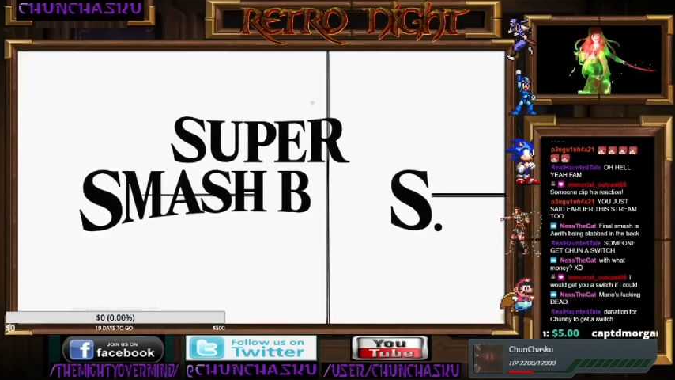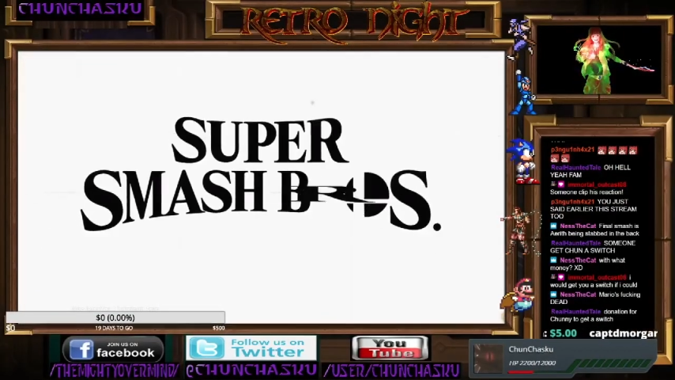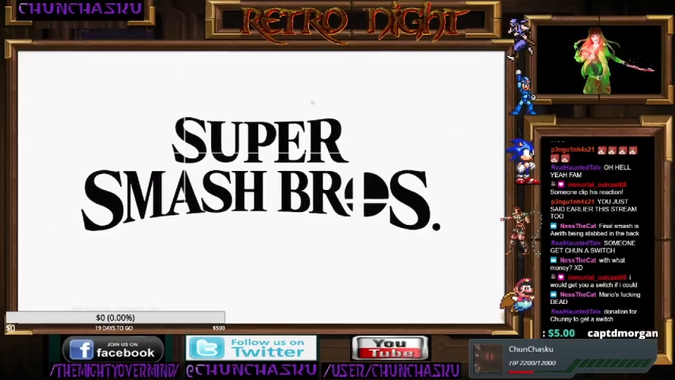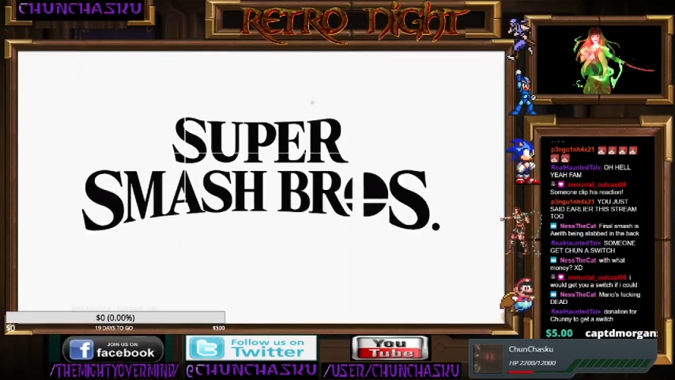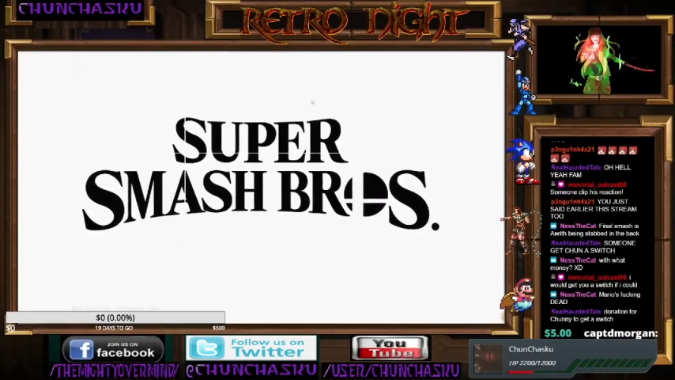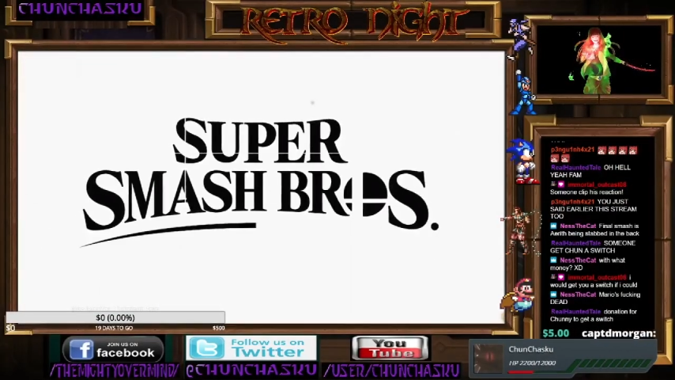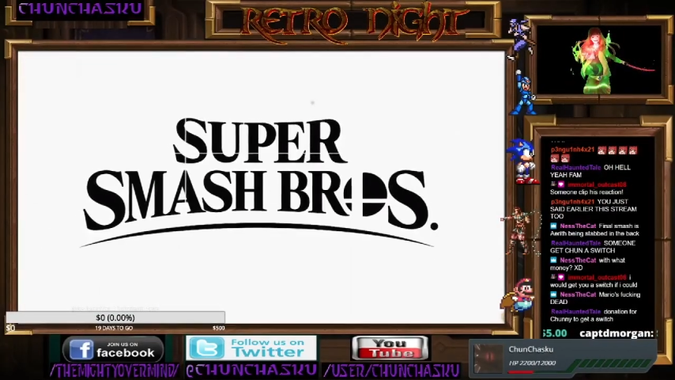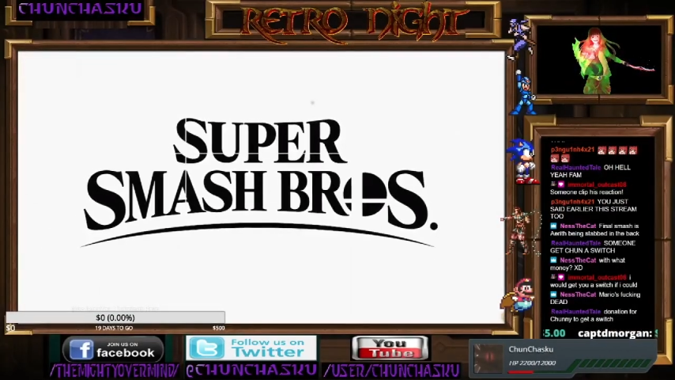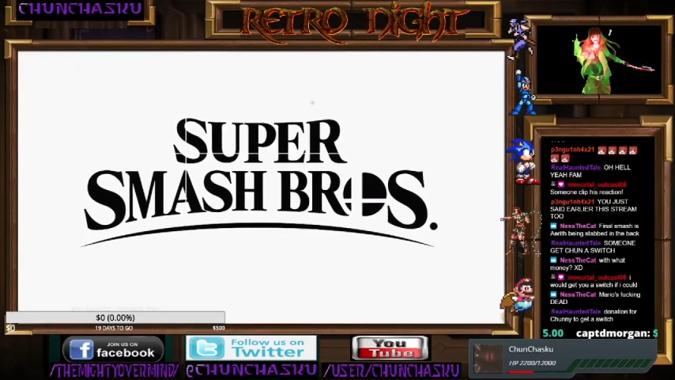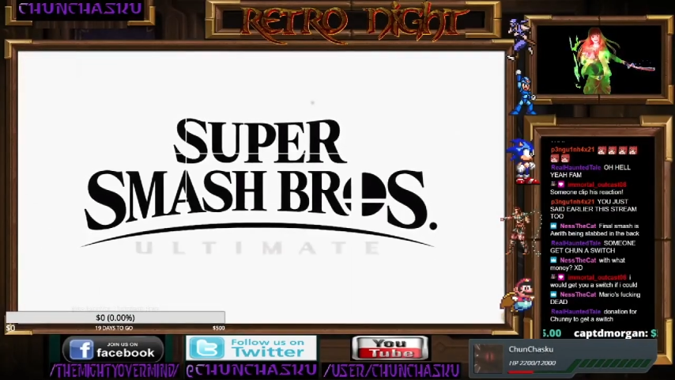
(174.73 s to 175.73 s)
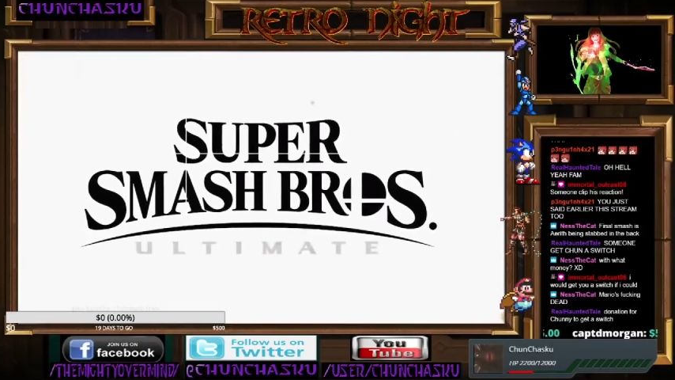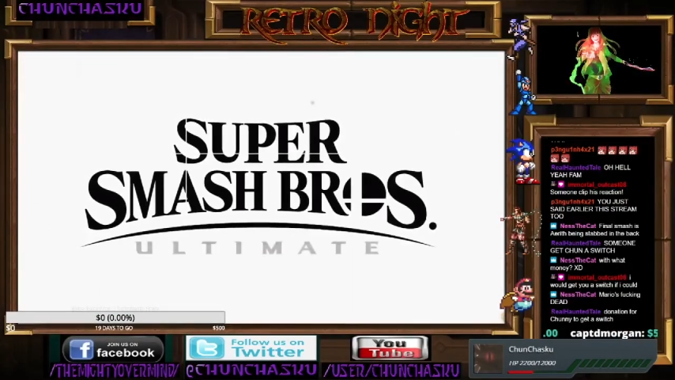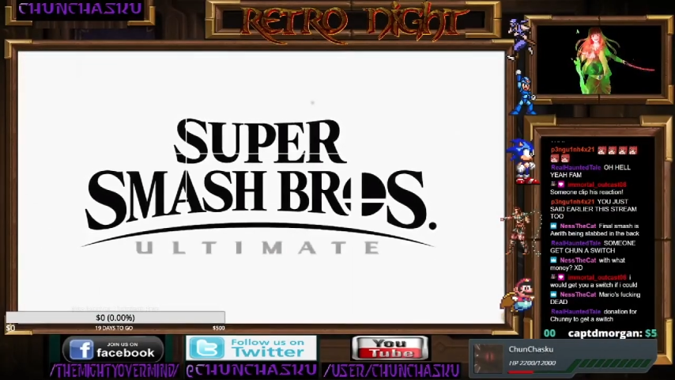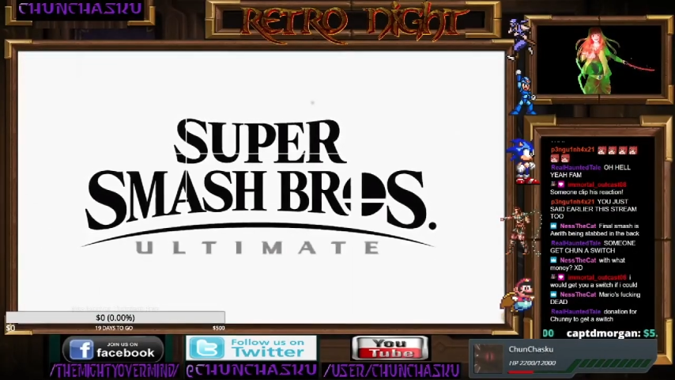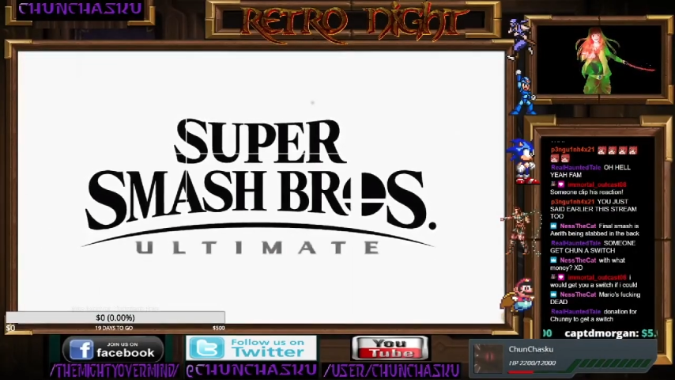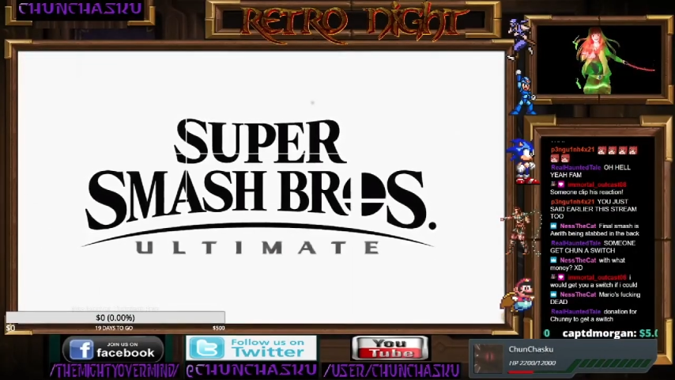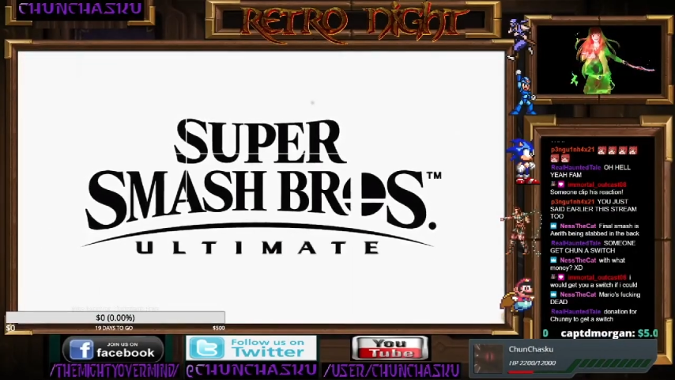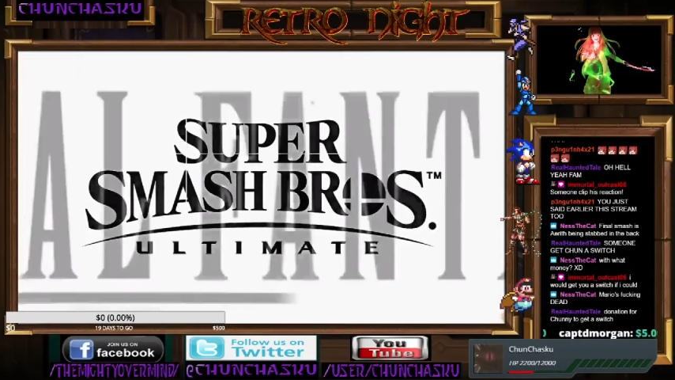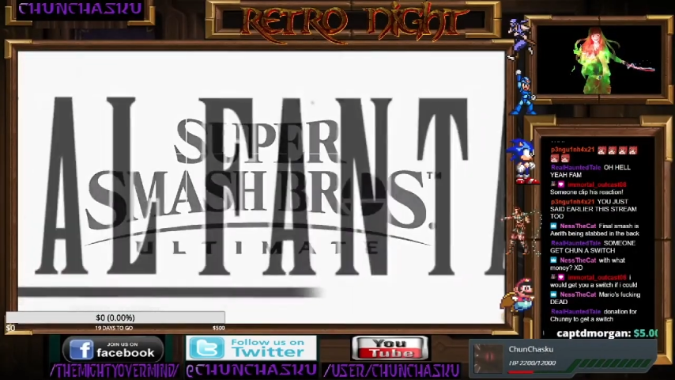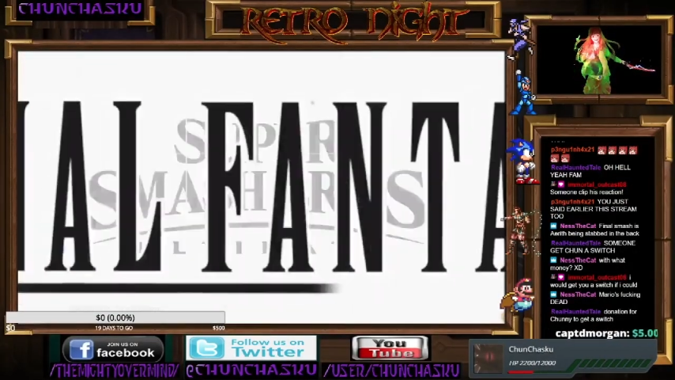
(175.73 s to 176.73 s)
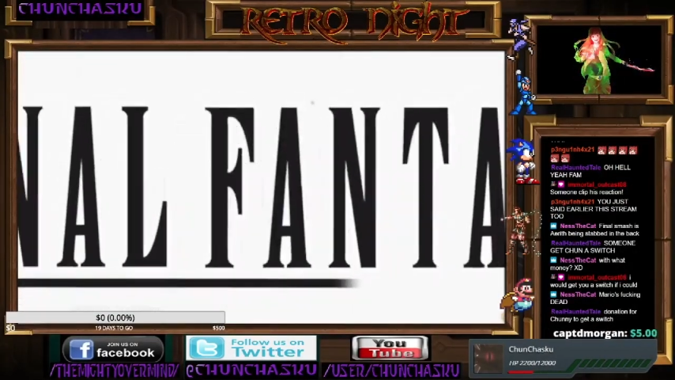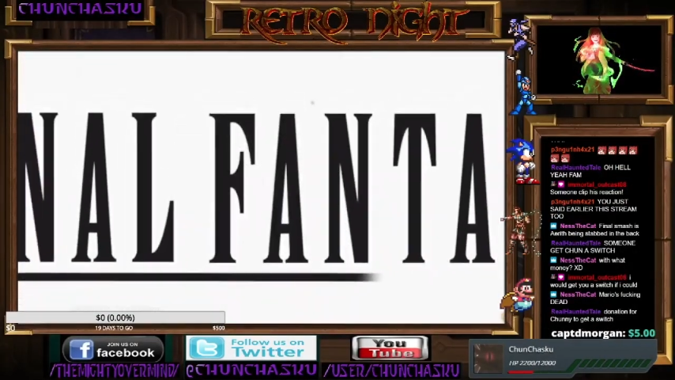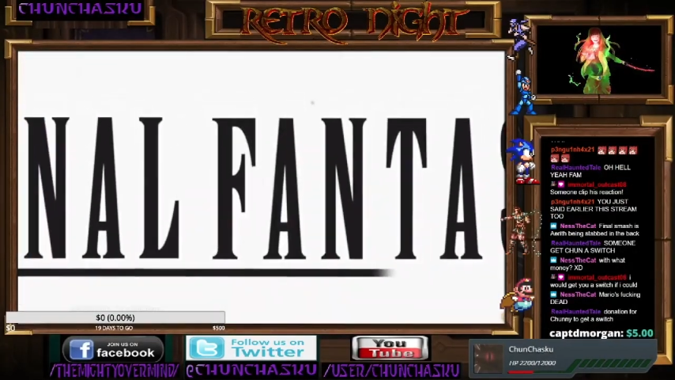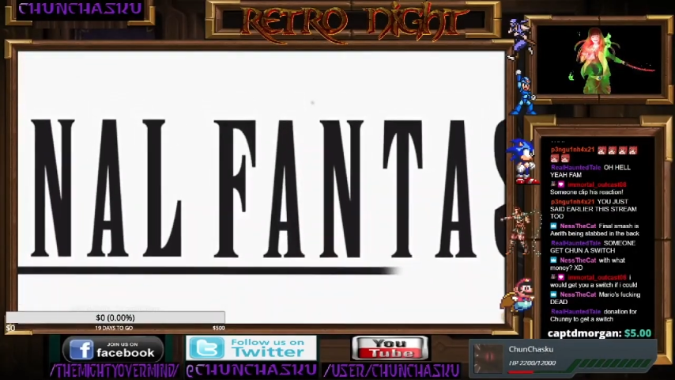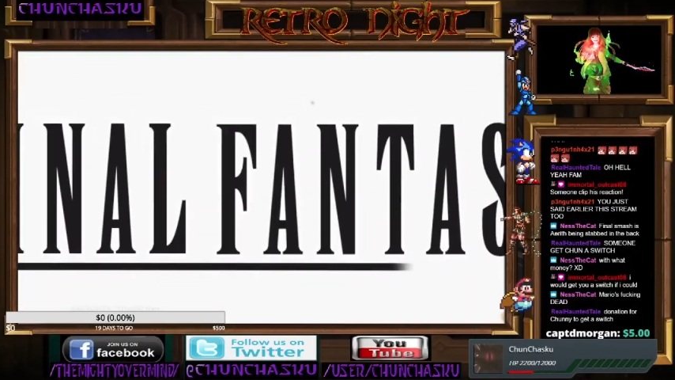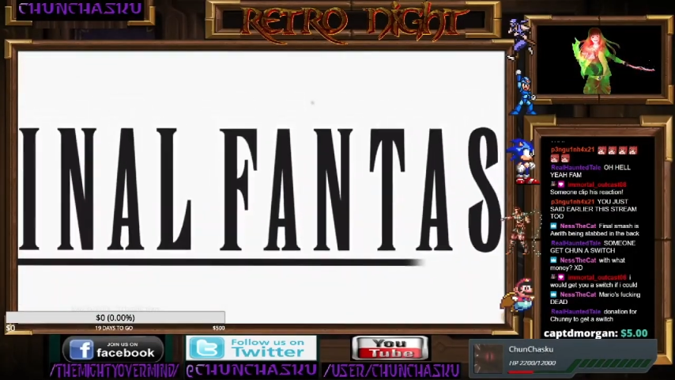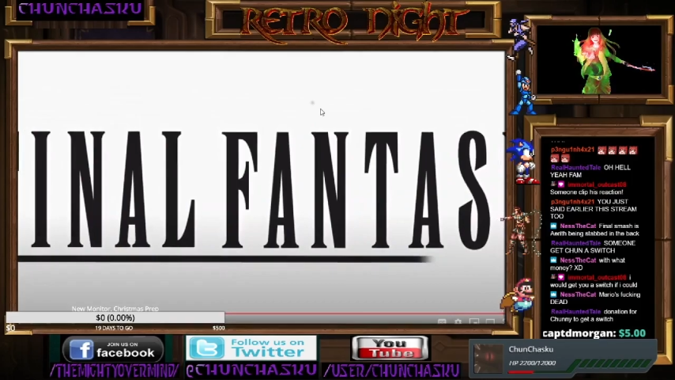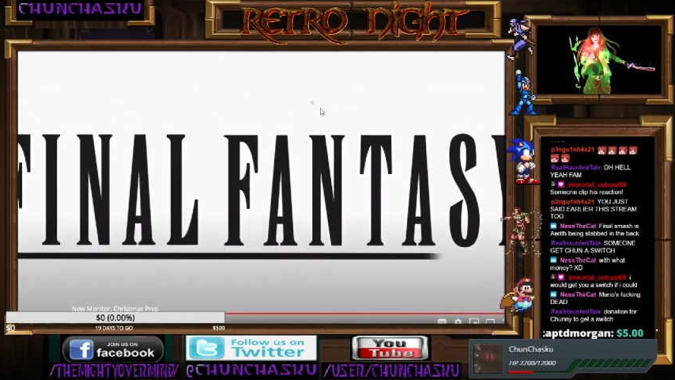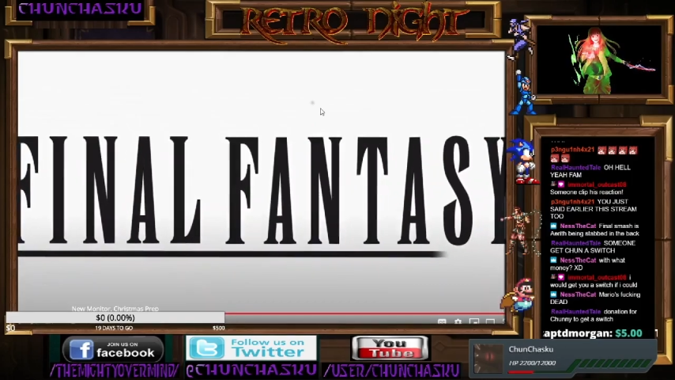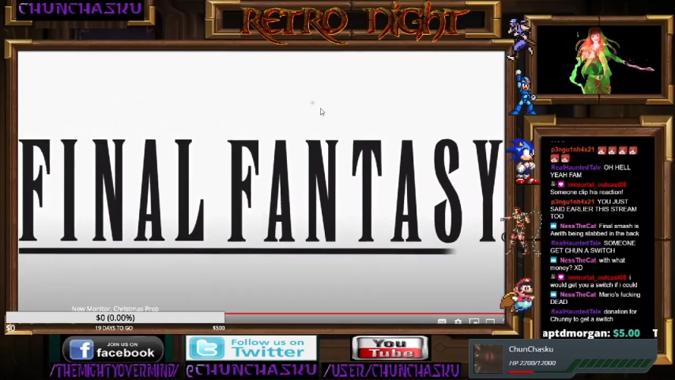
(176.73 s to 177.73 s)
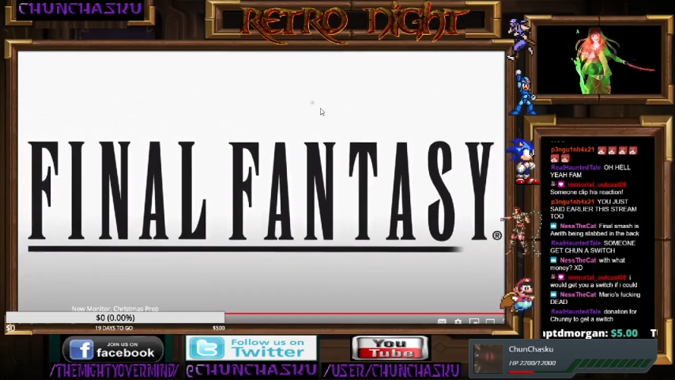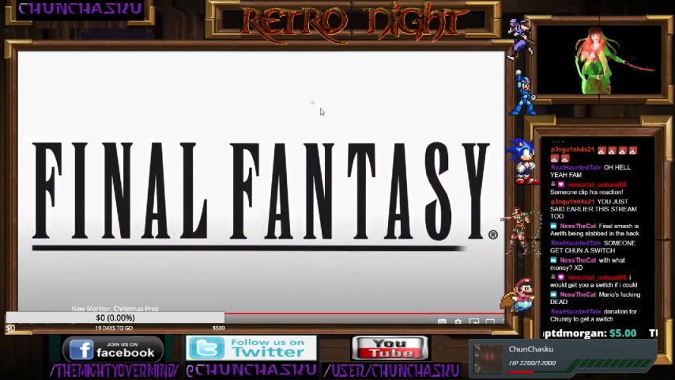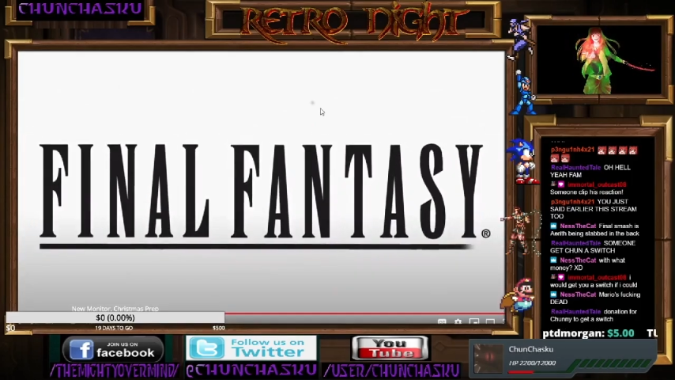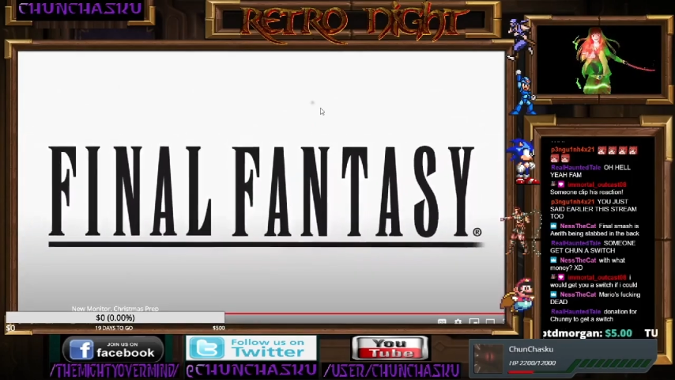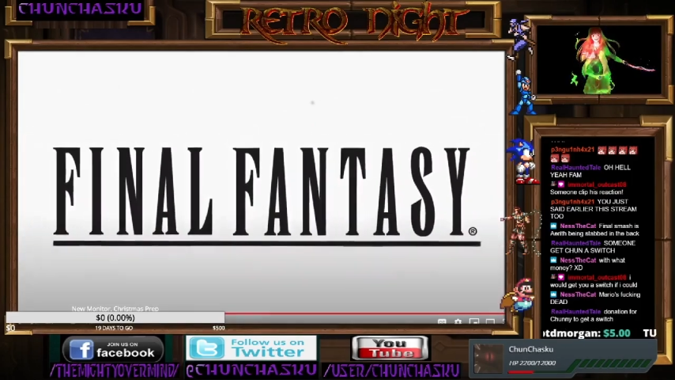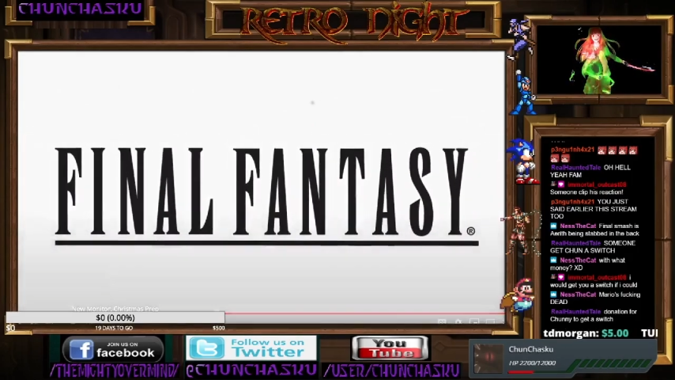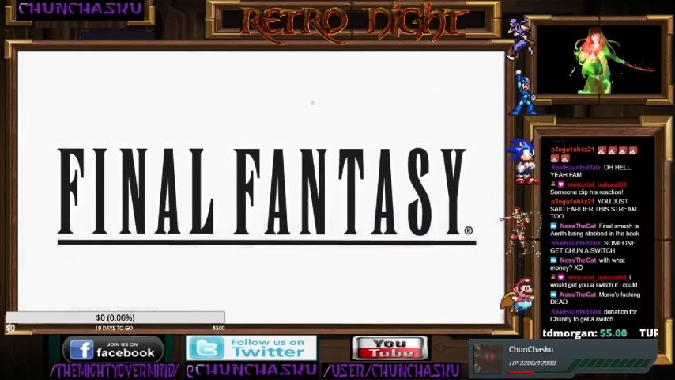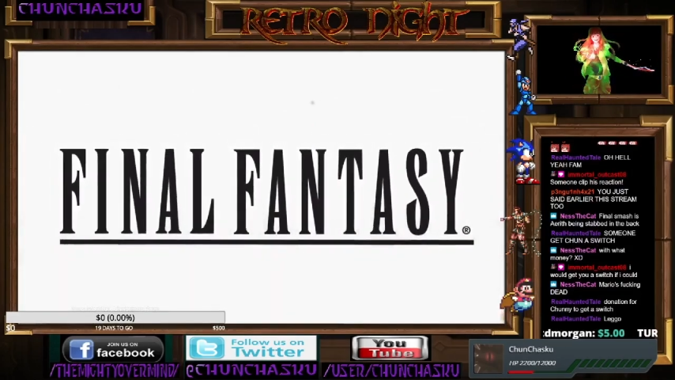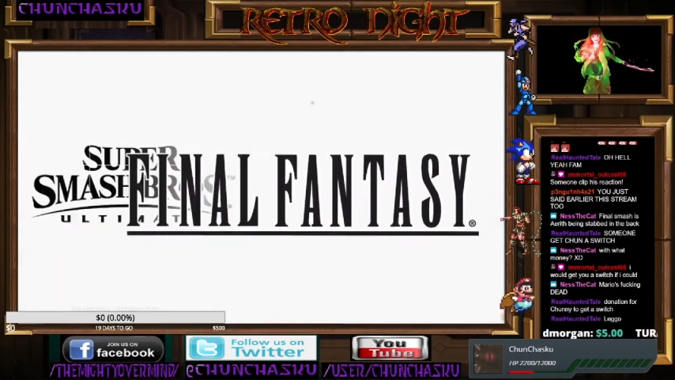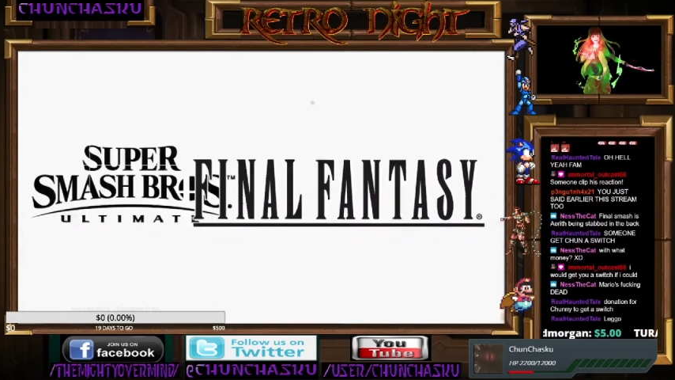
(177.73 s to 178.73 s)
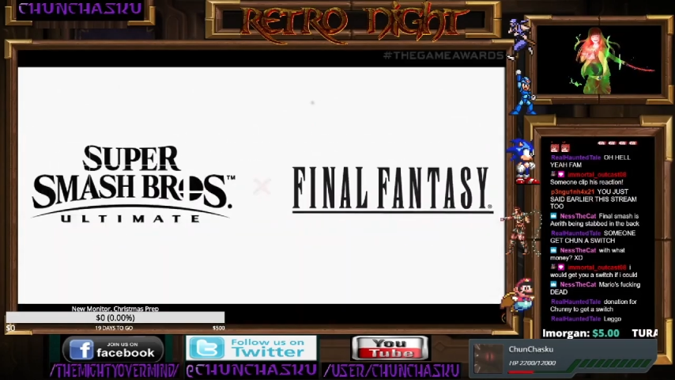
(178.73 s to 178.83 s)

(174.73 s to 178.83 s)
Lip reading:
(no speaker visible)